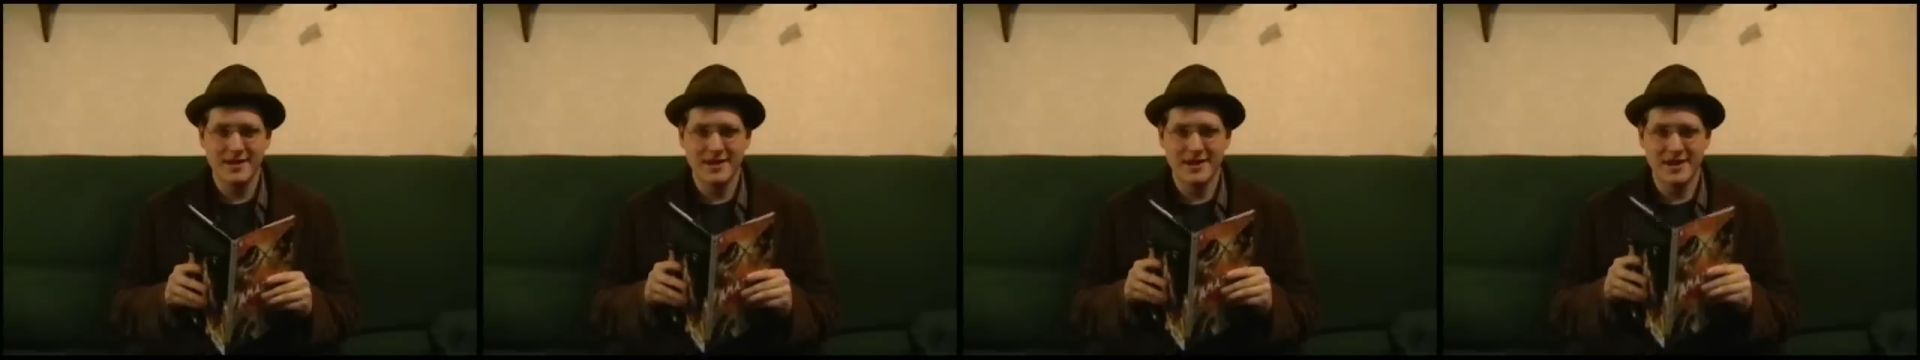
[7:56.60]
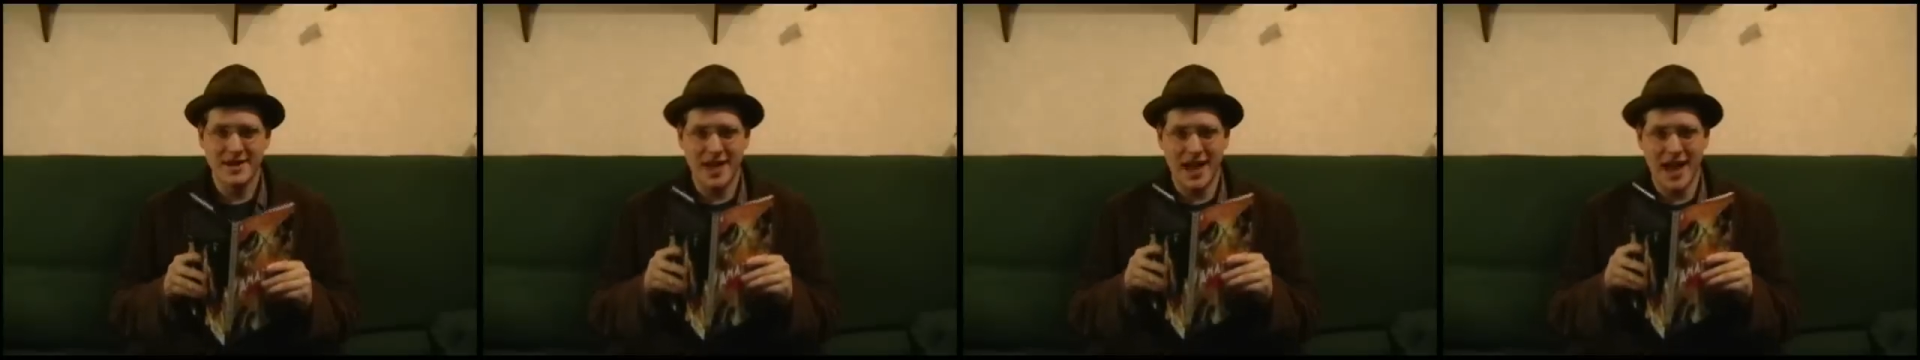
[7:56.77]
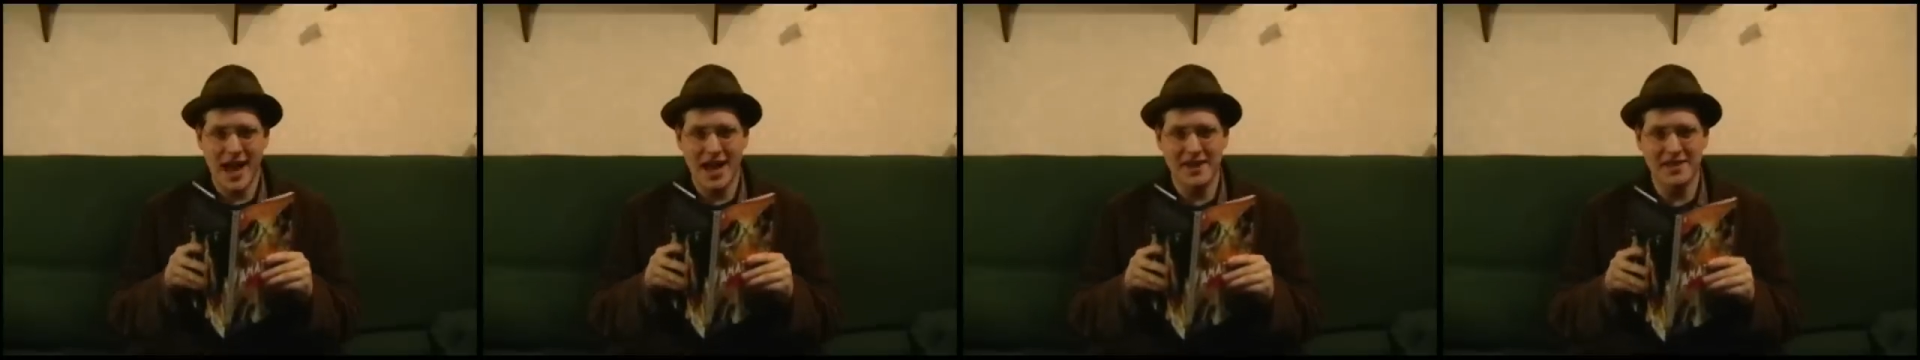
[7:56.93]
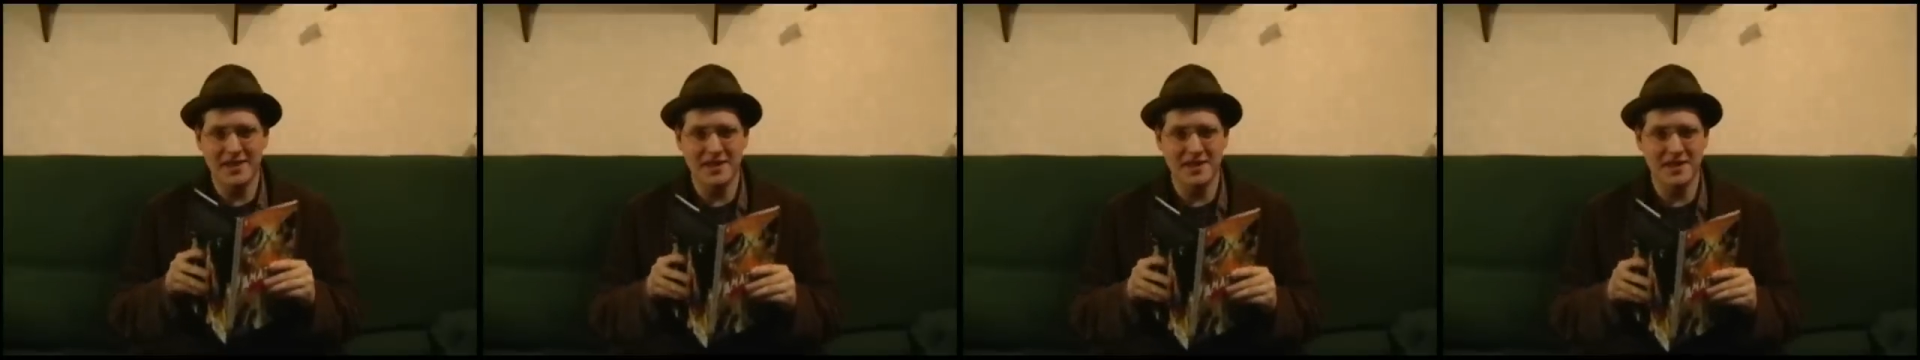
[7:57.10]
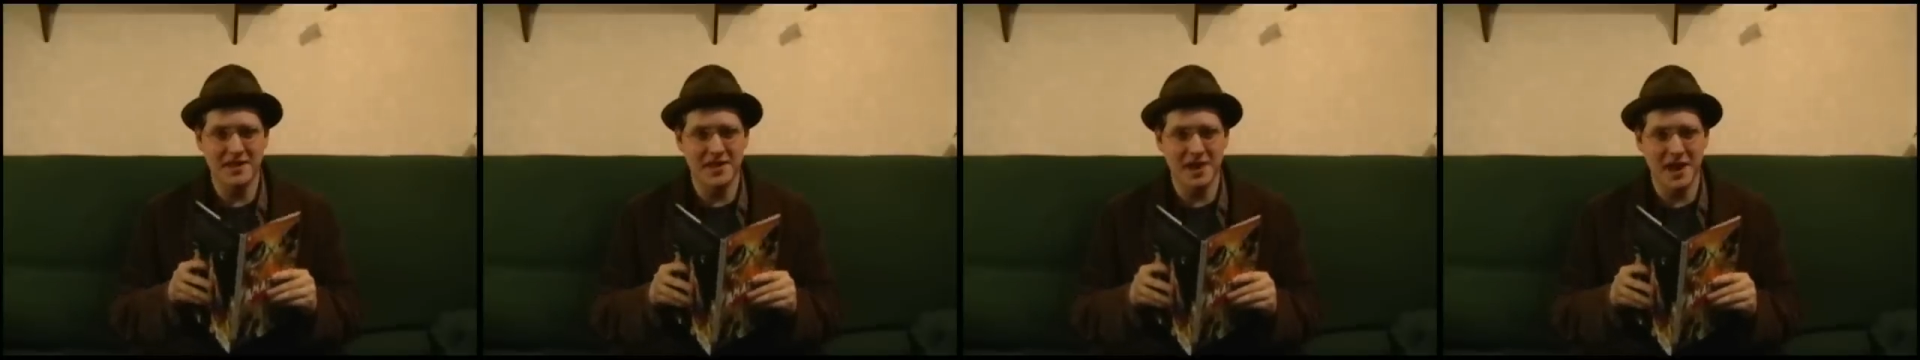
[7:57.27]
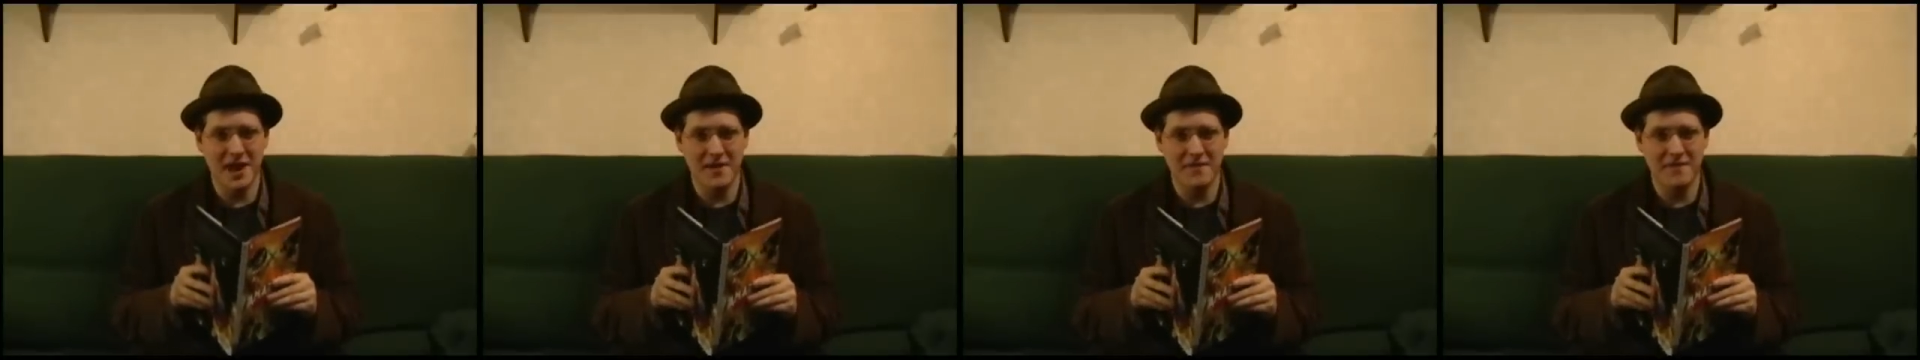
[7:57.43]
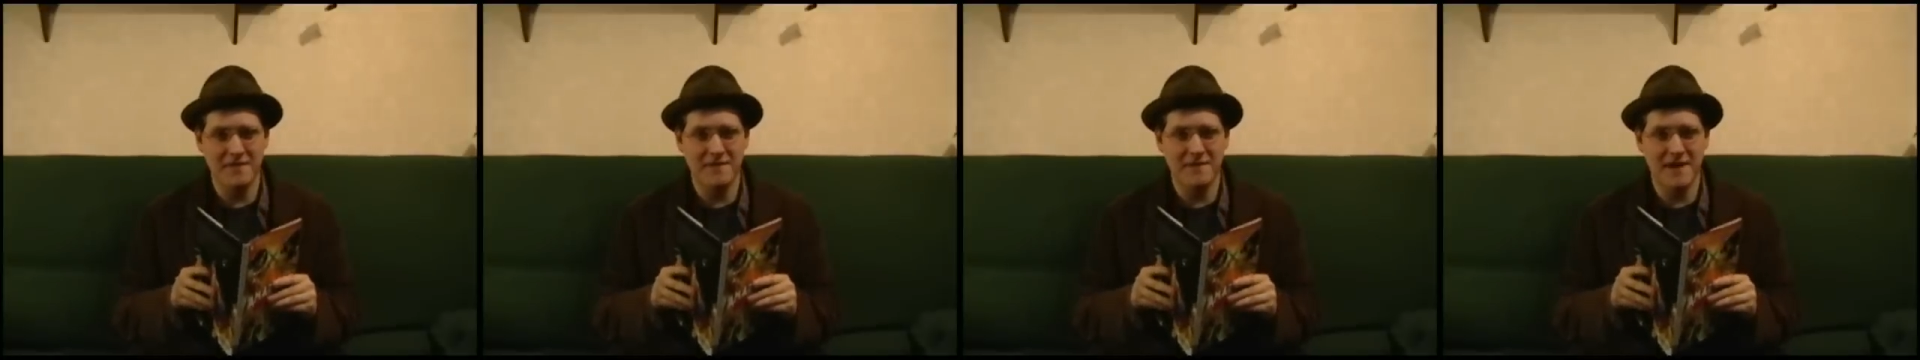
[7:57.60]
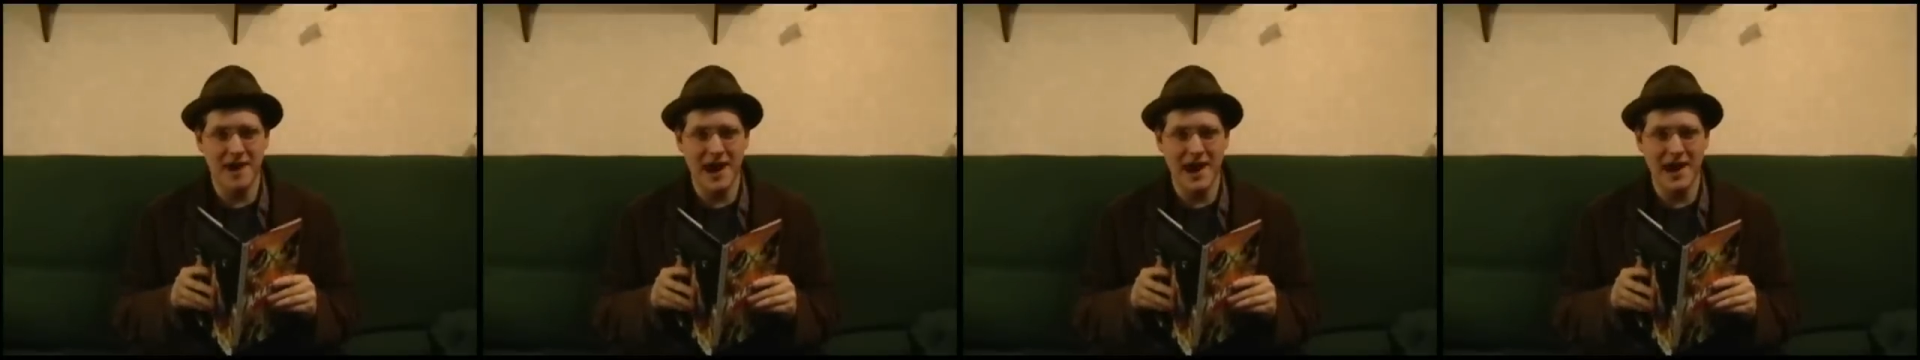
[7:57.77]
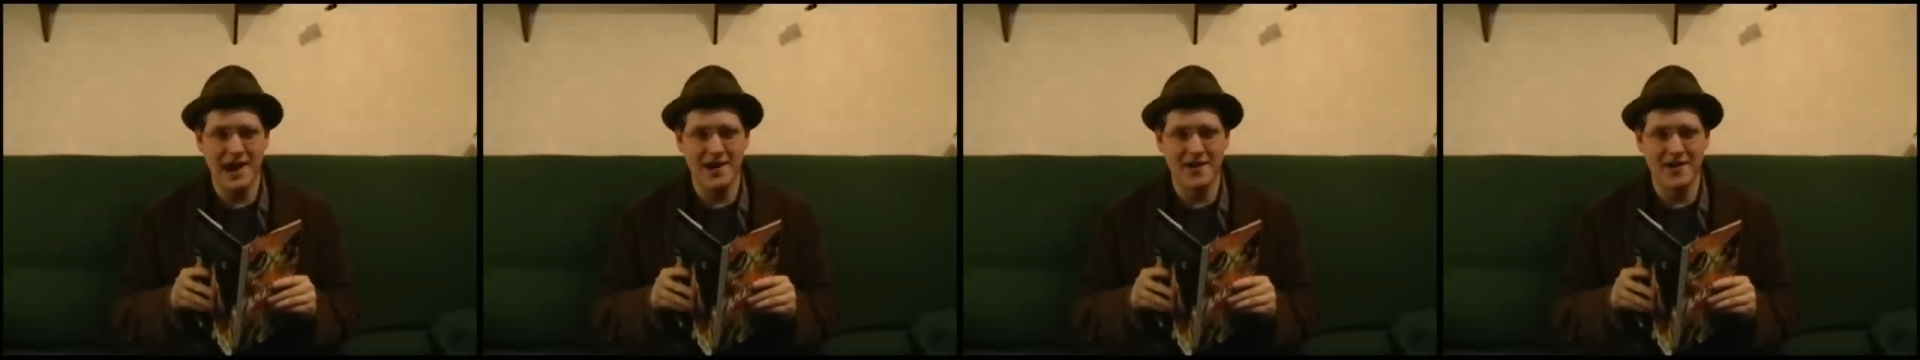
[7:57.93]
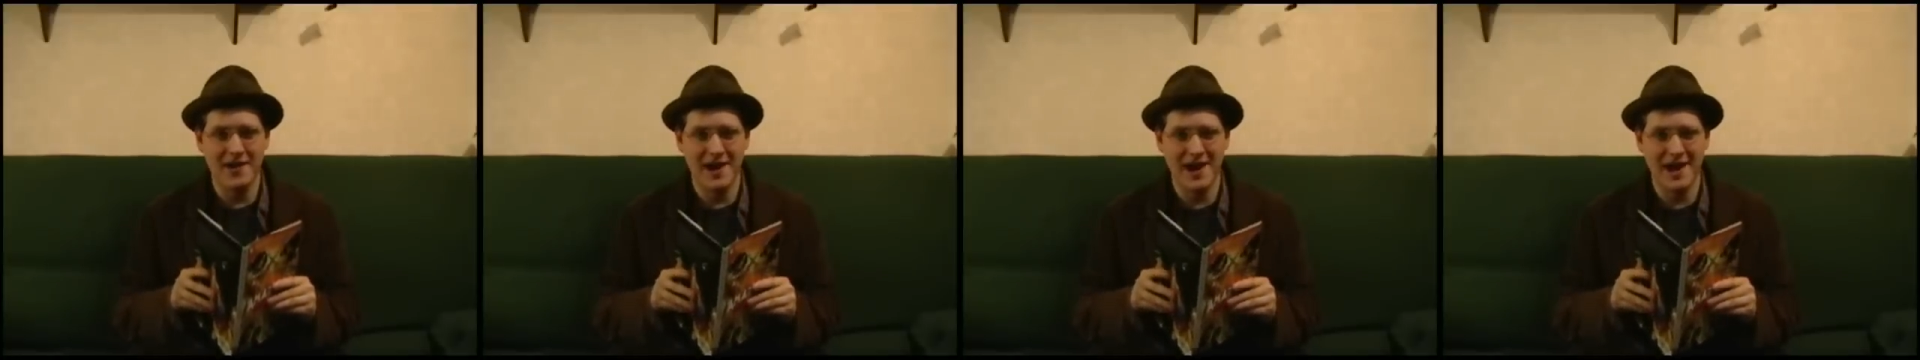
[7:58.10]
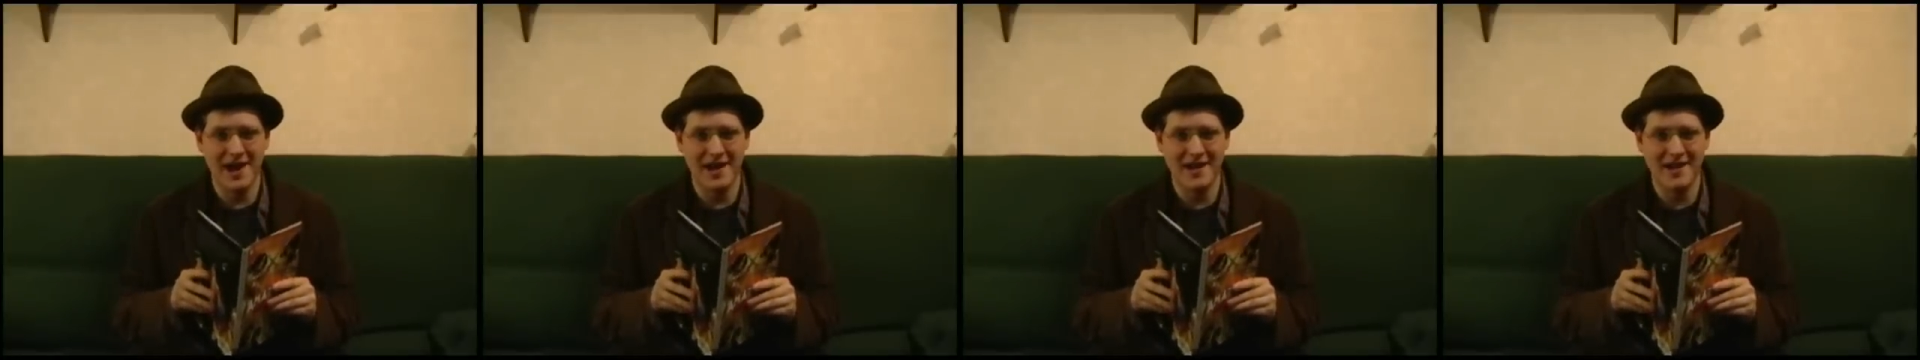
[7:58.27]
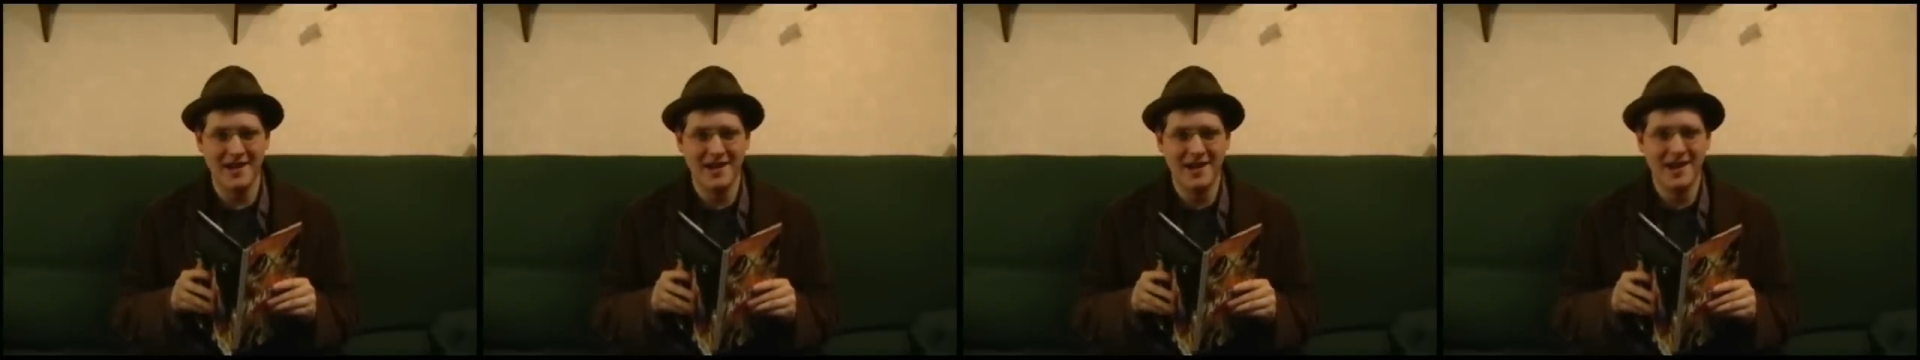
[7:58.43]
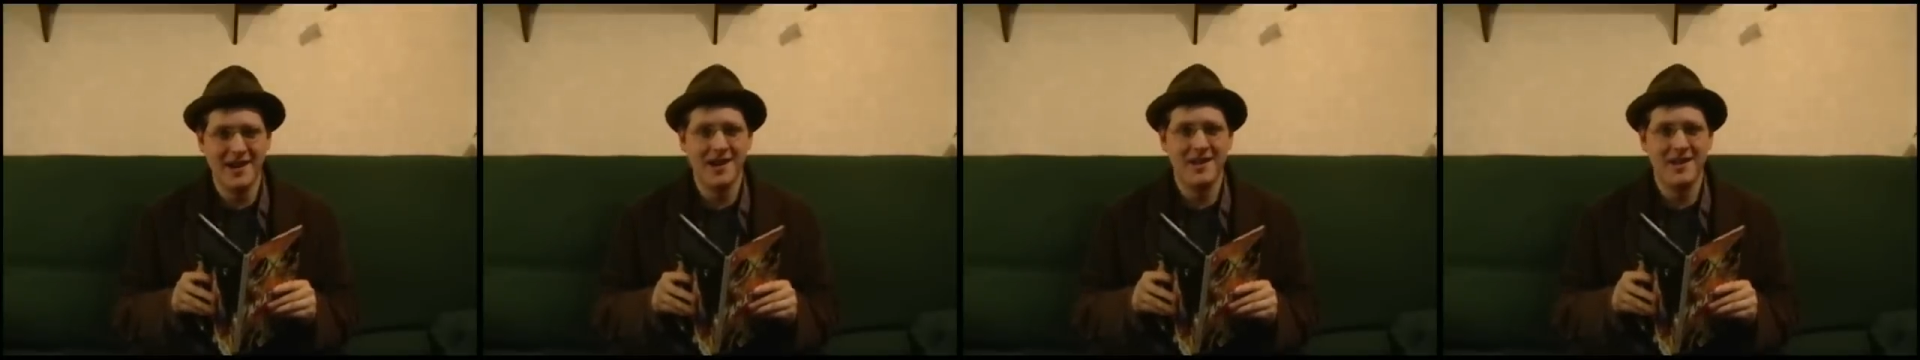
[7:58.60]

Kansas is on fire, eh?